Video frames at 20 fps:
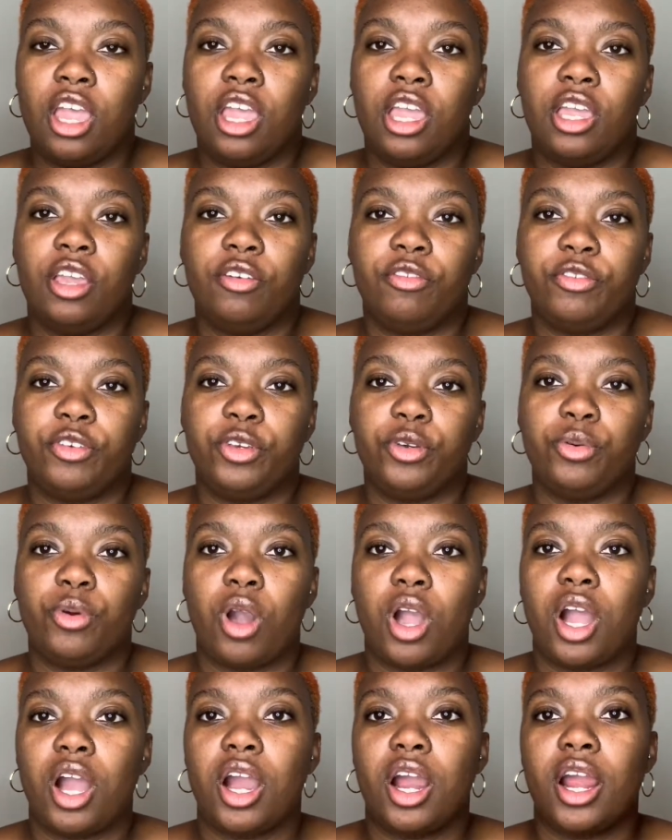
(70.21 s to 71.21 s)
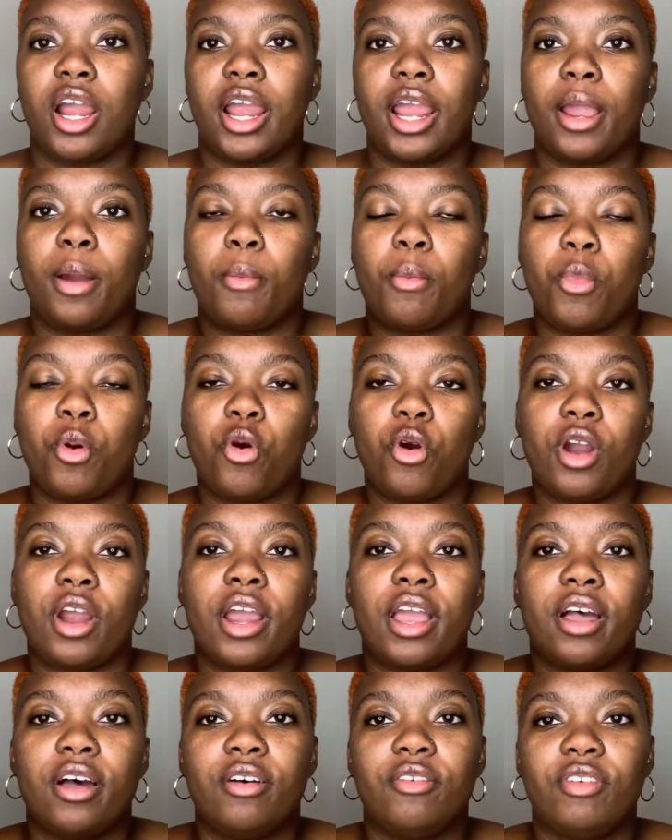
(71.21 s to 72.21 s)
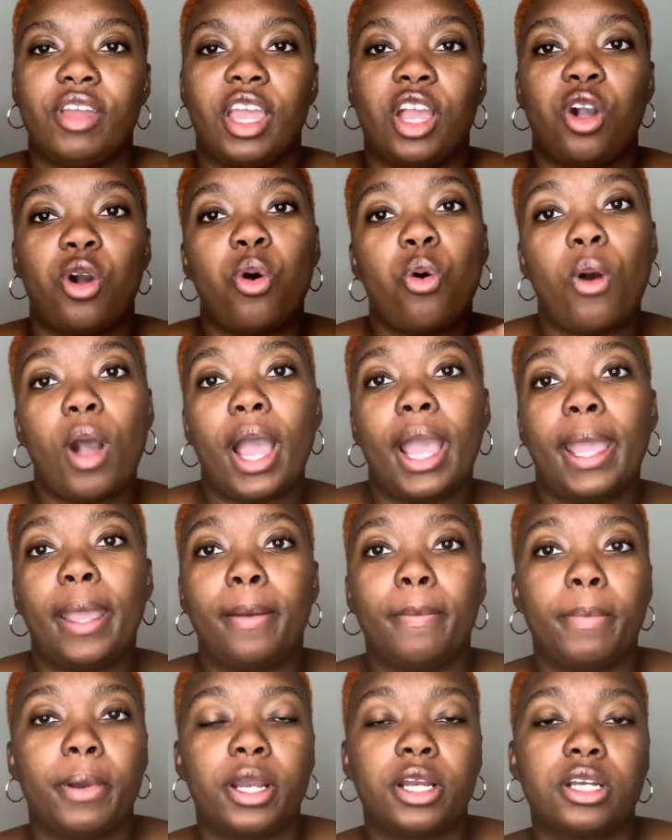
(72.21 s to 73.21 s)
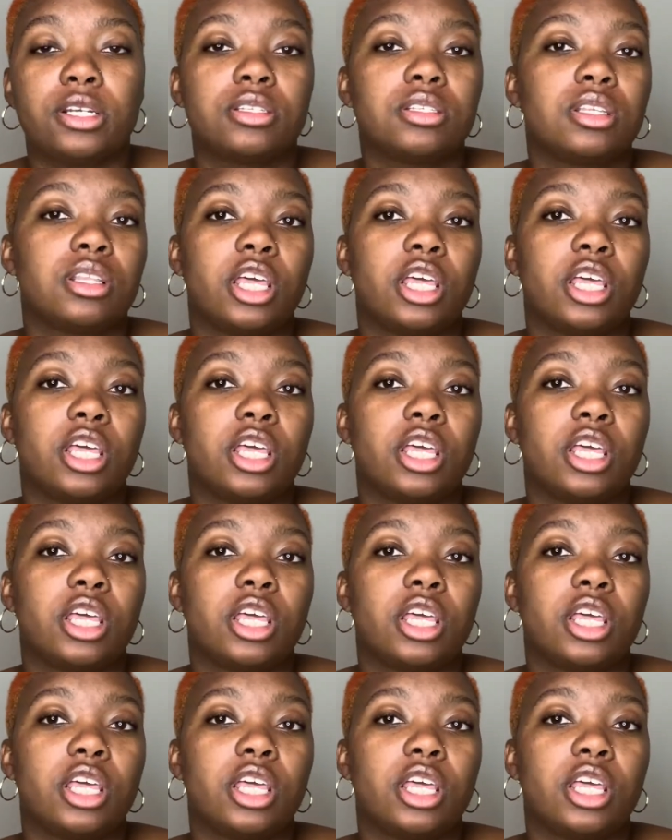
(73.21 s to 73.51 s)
If you are more of a quiet person,